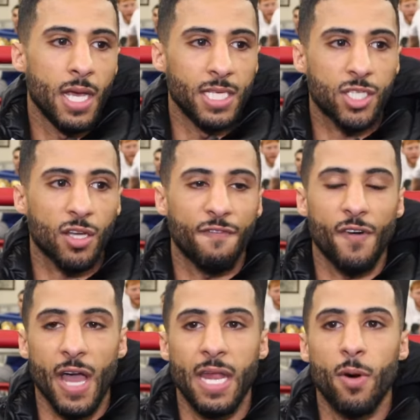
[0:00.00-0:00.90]
he's a top
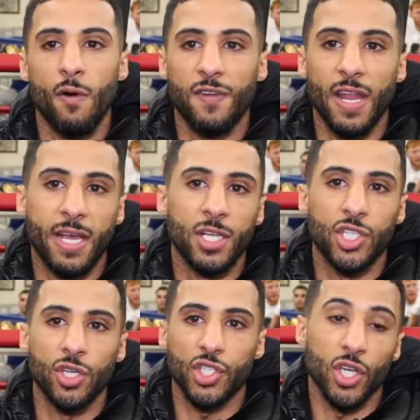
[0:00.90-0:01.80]
fighter and hopefully he can
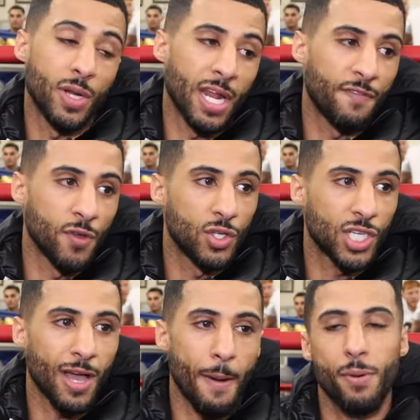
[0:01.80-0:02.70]
show that in the
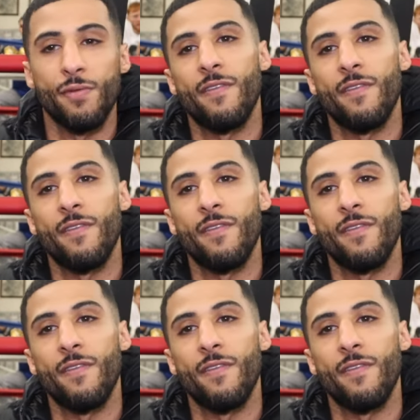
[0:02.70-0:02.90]
future and prove